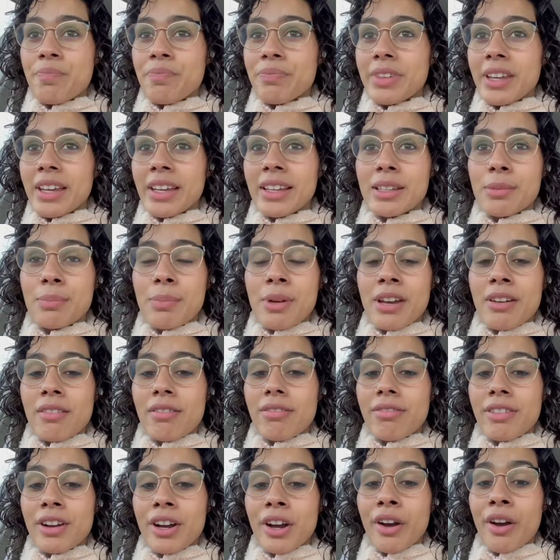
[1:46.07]
It's been
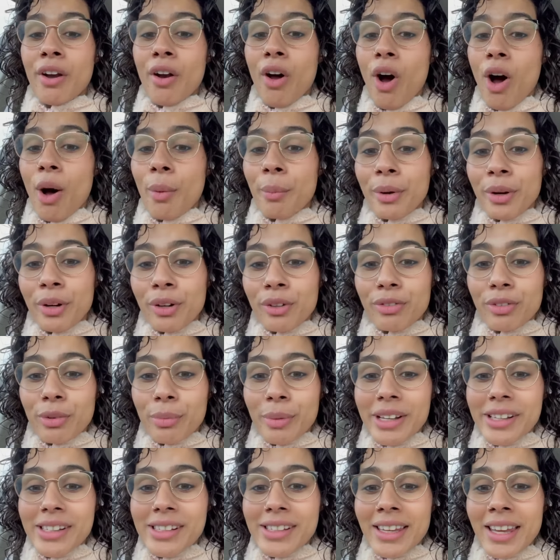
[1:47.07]
phenomenal for
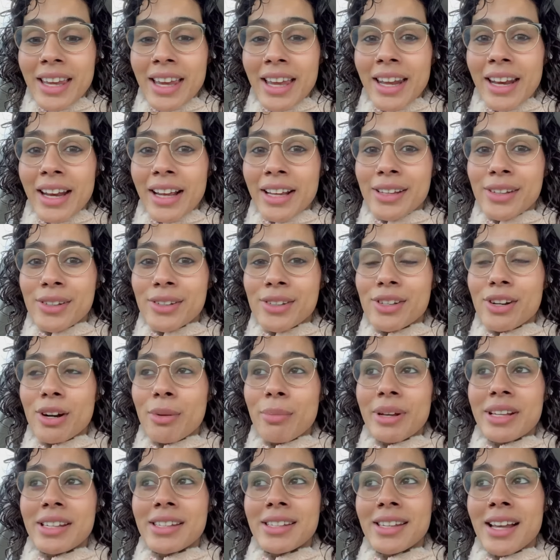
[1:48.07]
my skin. I used it on
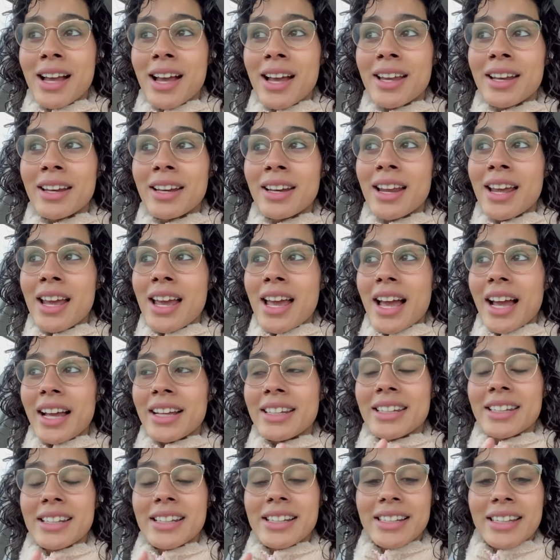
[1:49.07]
my son,
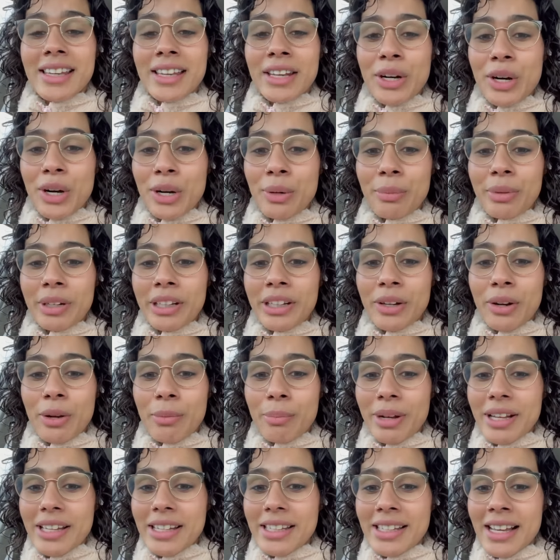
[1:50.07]
did a skin harmony on
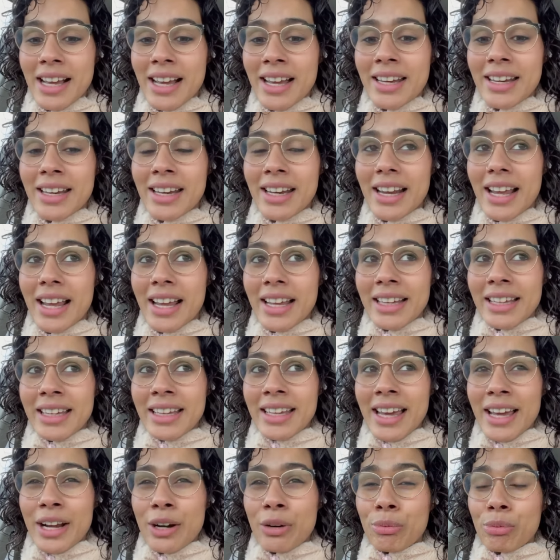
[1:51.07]
my son. He
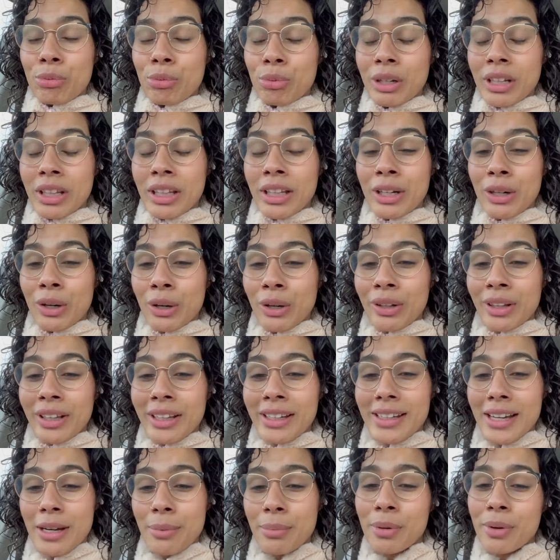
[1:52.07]
had a really gnarly
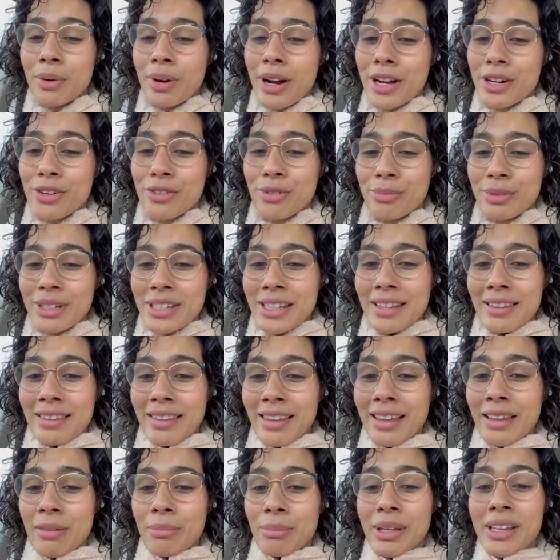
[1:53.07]
diaper rash from
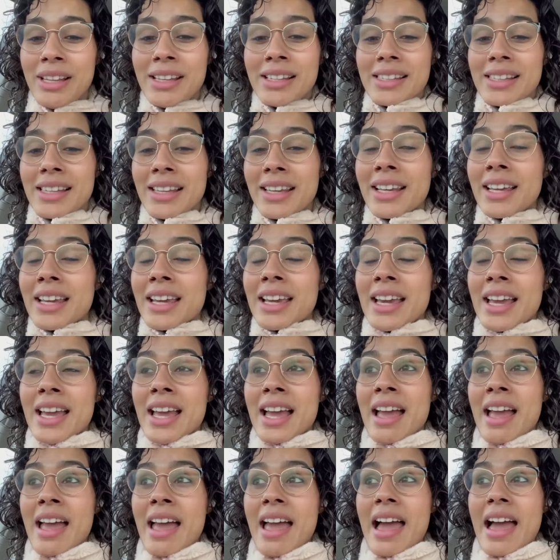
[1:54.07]
teething and being sick.
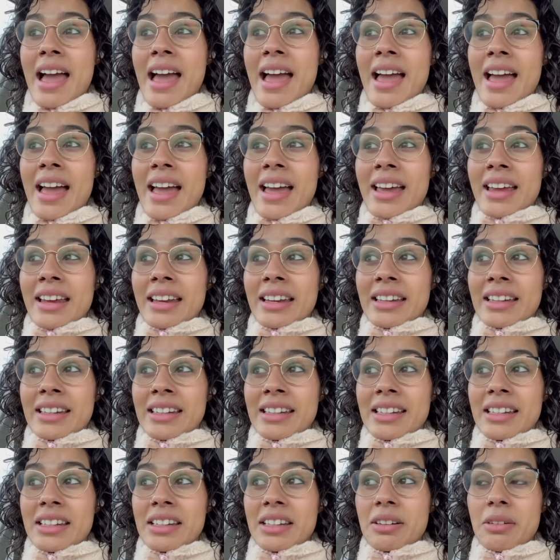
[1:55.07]
And
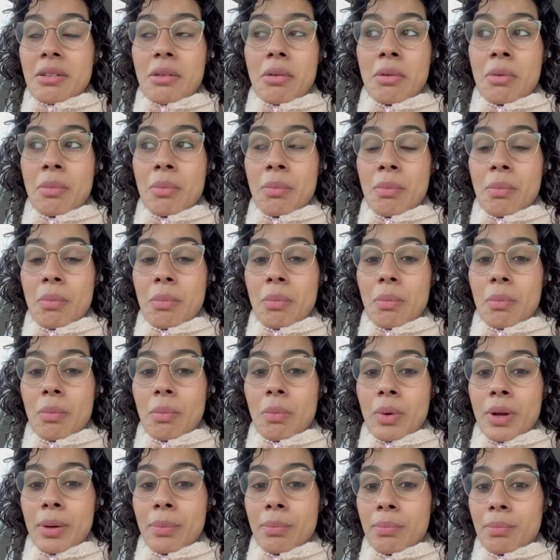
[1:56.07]

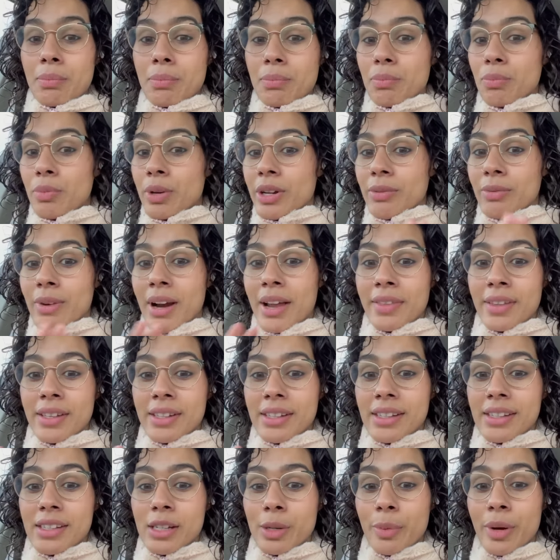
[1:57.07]
we ran the
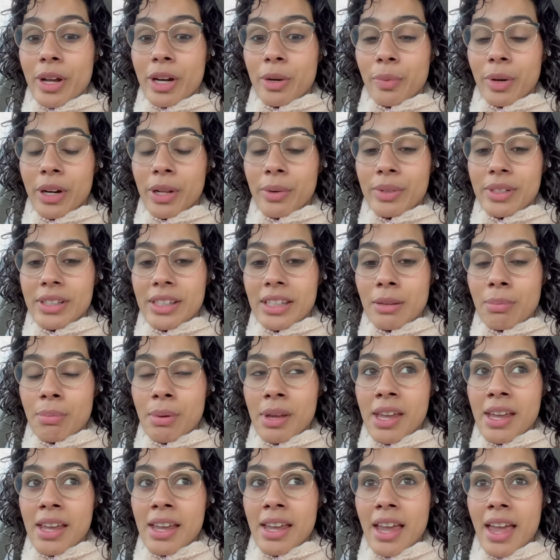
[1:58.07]
system on him when he was
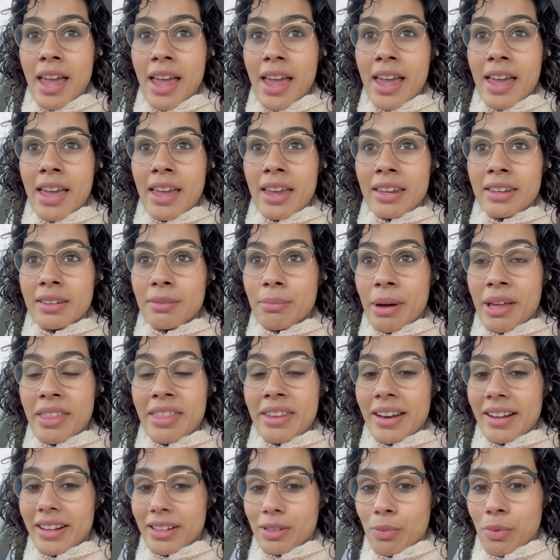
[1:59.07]
sleeping, and by the
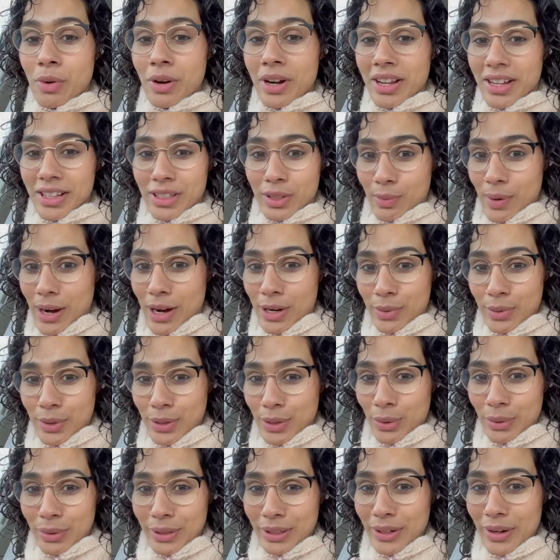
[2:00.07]
next morning his rash was
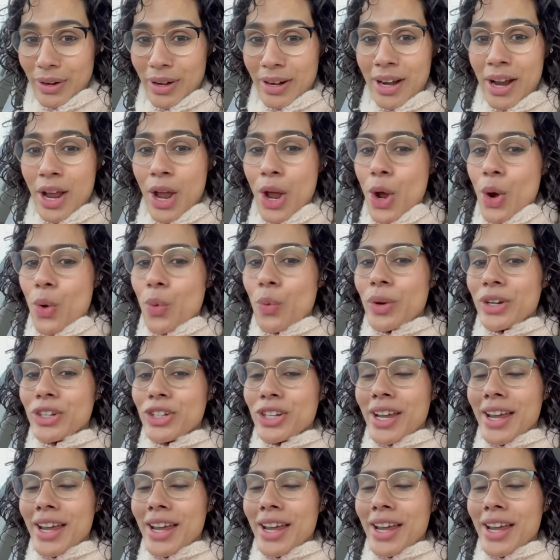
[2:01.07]
totally gone, which